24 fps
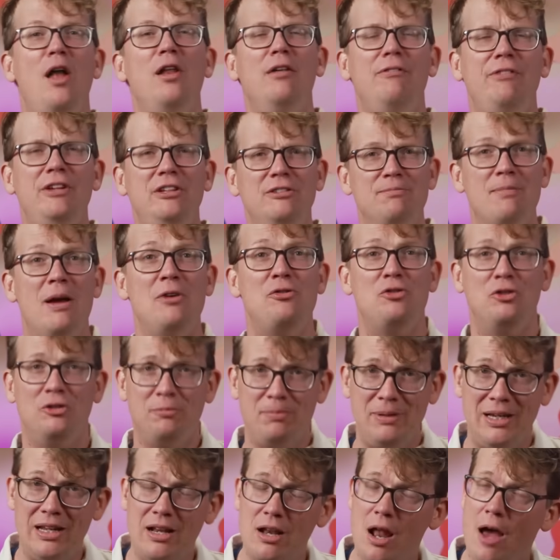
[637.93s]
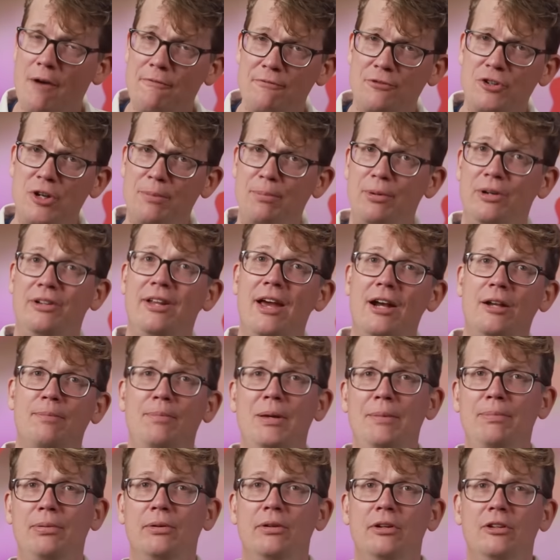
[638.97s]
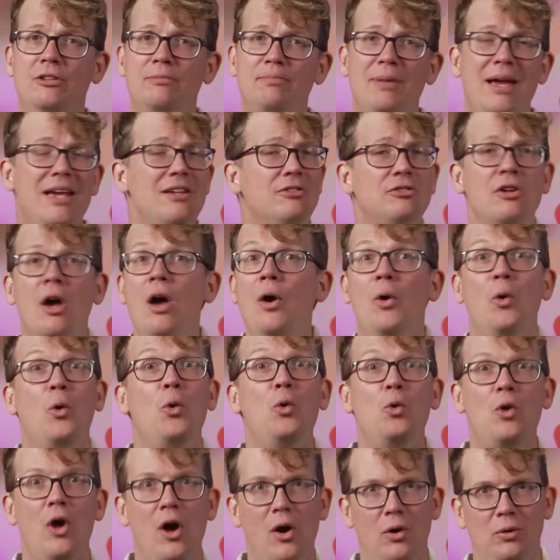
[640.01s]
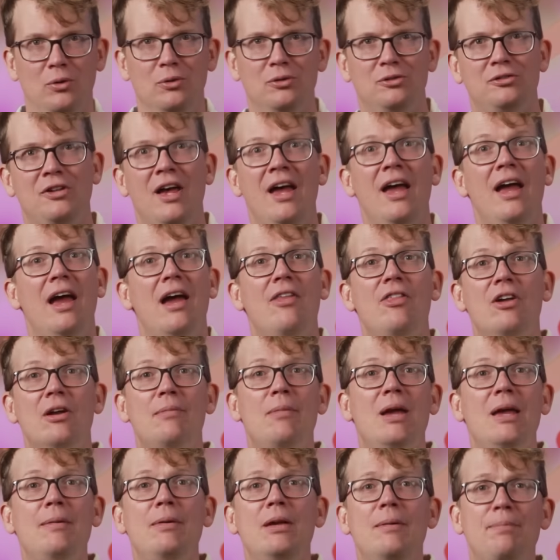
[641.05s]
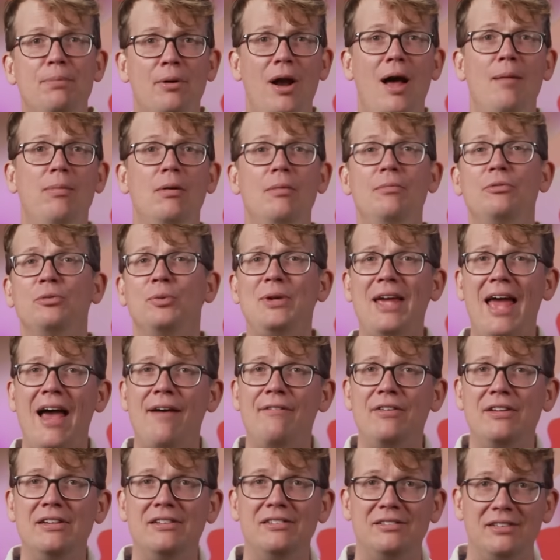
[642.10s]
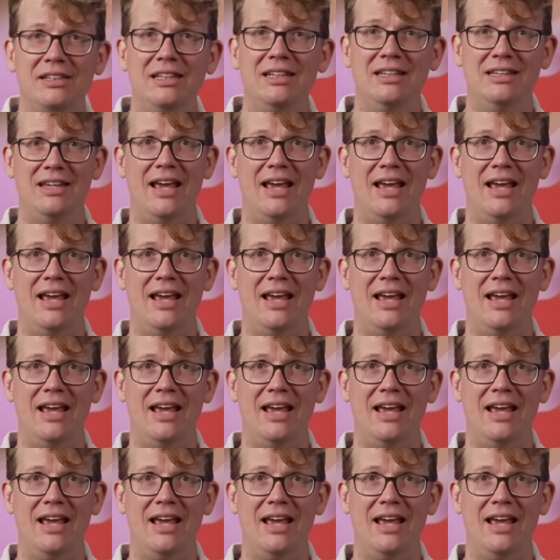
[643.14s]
all of these measures be enough to protect people in space? Who knows? And there may be problems we haven't seen